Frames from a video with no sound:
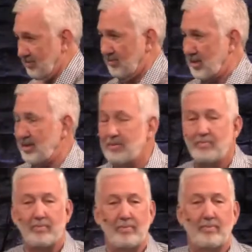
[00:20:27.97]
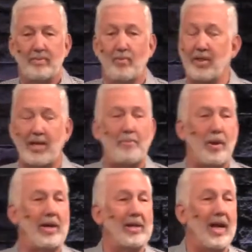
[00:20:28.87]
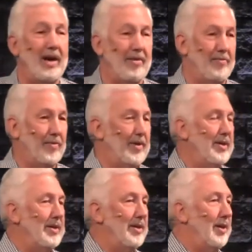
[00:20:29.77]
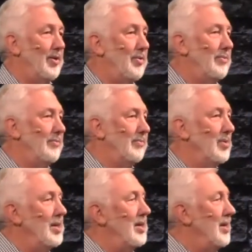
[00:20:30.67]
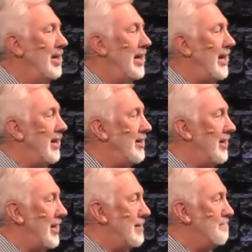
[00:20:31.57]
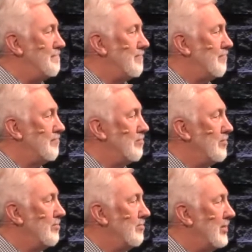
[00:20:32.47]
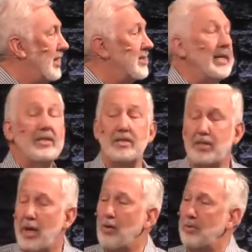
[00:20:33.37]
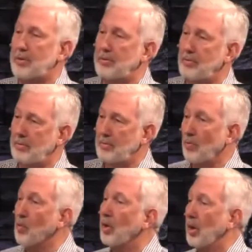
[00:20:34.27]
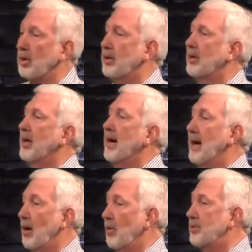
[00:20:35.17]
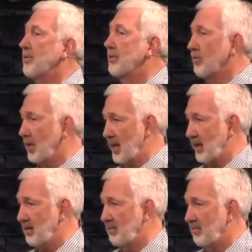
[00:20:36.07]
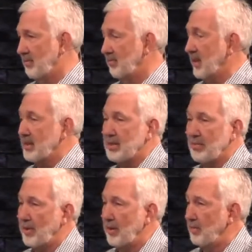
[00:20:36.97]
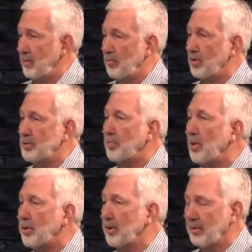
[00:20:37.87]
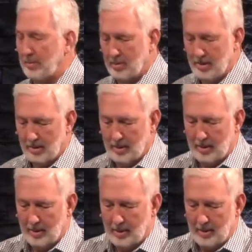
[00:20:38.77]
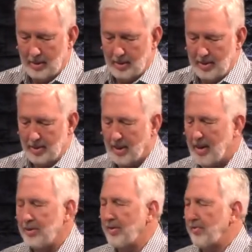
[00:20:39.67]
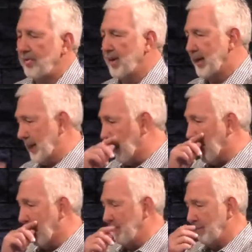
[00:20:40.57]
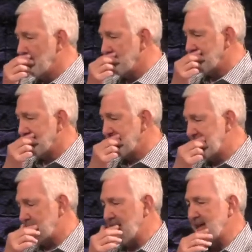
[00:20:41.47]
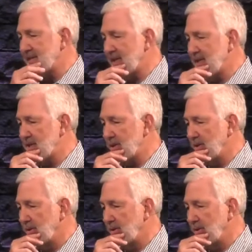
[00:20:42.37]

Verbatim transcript: which is what they probably love, you know, and because um, things don't work out right. That's the way the world's broken. You know, I'll never forget um, this passage